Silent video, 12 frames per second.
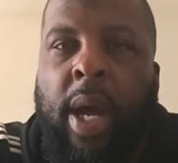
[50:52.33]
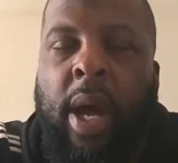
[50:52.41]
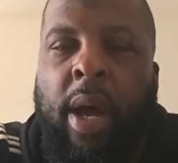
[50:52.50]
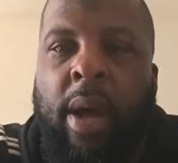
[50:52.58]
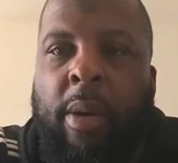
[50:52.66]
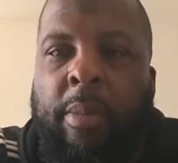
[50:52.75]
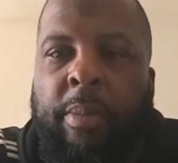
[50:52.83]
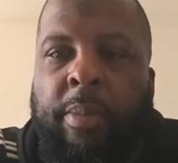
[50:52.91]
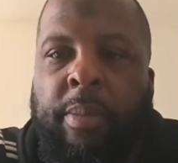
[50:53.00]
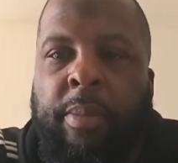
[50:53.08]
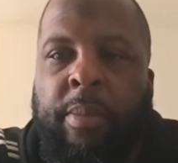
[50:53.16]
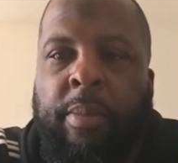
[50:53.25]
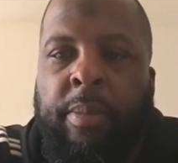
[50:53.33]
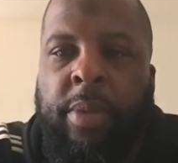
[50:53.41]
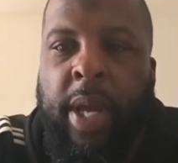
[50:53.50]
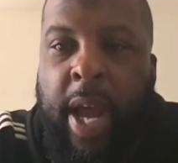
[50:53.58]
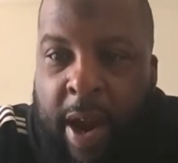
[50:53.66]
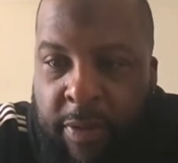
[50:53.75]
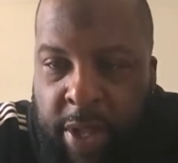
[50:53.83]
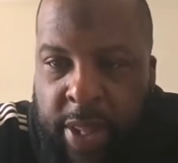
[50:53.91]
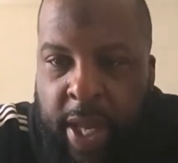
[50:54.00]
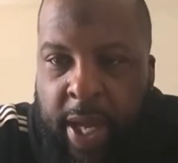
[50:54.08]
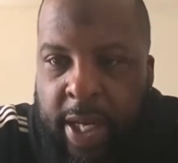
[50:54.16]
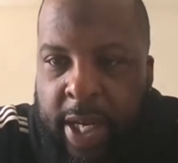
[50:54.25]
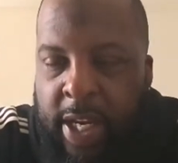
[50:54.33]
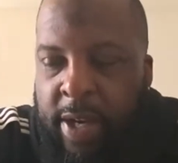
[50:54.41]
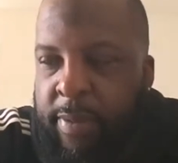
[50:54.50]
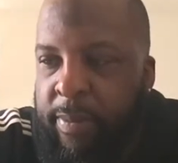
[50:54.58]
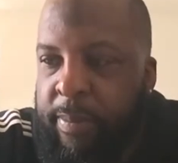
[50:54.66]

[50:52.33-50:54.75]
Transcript: to everything that